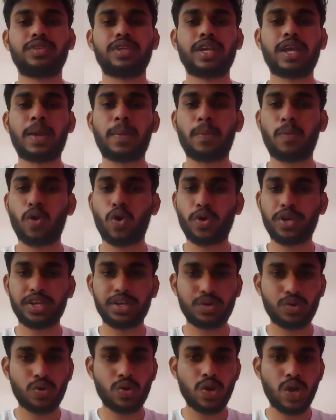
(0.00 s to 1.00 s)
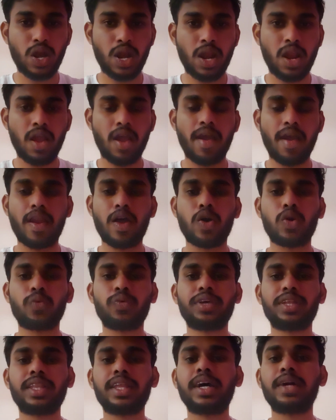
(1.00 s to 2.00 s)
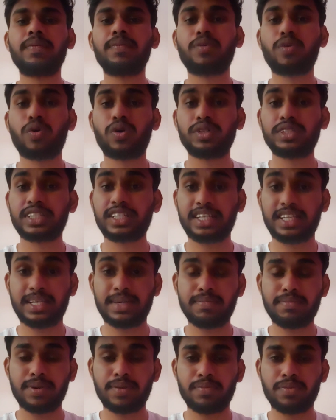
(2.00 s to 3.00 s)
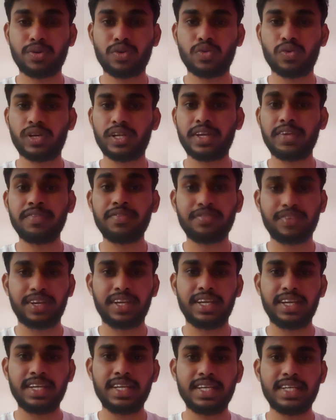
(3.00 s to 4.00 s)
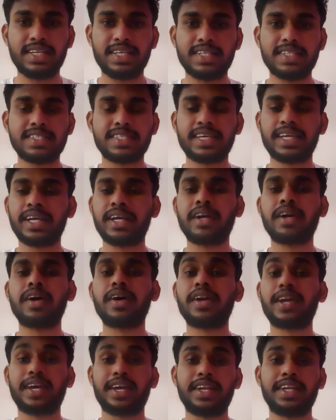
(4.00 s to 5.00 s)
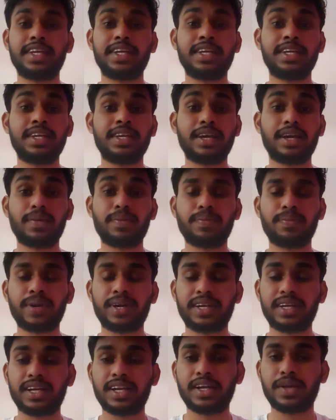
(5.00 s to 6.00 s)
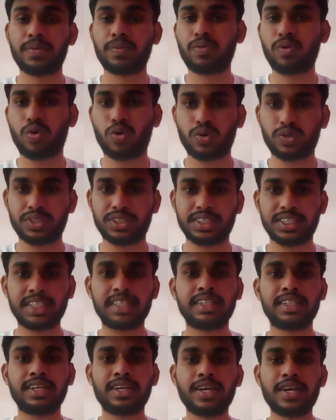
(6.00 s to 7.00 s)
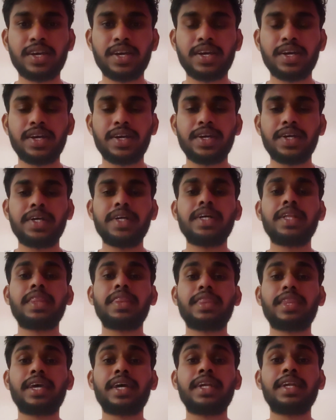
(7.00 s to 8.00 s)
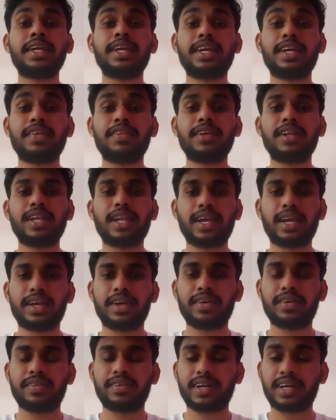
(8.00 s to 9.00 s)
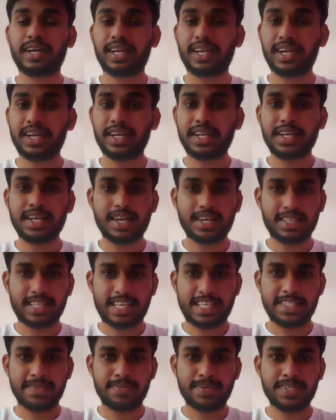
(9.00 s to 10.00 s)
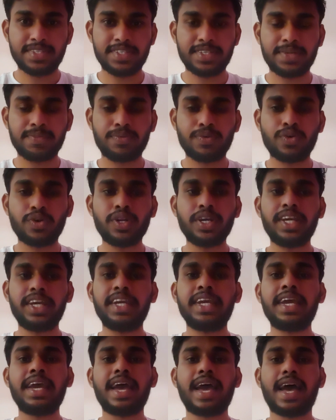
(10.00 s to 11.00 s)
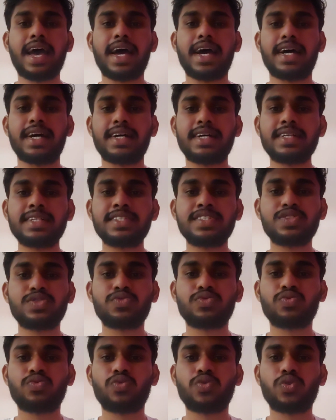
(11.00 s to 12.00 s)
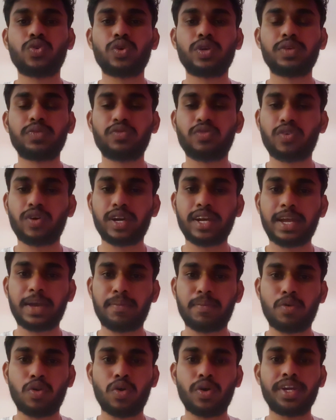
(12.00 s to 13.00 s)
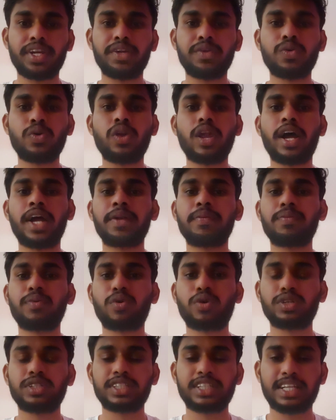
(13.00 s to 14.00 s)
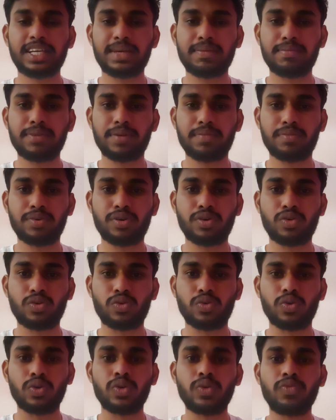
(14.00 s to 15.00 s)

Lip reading: employee role along with the project team member role. If he is incurred any particular project, then he will creating the expense report. He has one employee role and project team member role